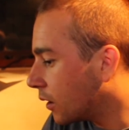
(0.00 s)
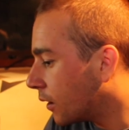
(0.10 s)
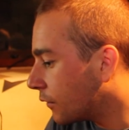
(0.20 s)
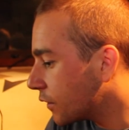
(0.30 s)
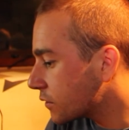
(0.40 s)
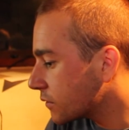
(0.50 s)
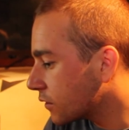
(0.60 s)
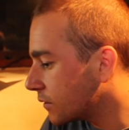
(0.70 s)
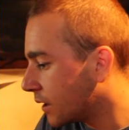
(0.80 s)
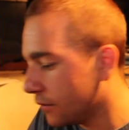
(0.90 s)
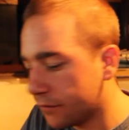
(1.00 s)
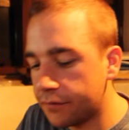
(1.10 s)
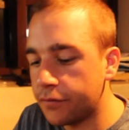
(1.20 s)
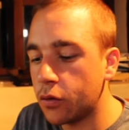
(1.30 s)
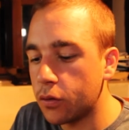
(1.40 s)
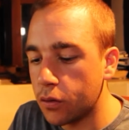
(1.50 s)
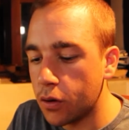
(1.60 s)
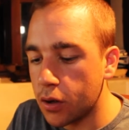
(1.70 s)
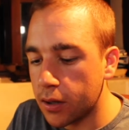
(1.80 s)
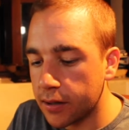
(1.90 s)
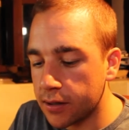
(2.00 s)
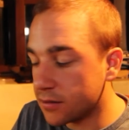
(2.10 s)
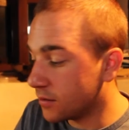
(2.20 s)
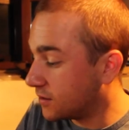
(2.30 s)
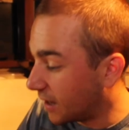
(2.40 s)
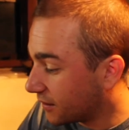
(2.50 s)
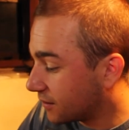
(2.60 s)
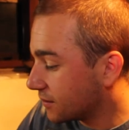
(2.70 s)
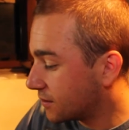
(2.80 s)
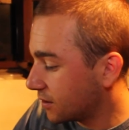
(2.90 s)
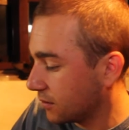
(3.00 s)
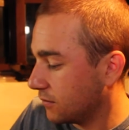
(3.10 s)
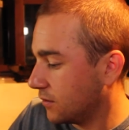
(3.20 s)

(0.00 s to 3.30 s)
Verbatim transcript: uh, first one to go into heat four is the Sentencer.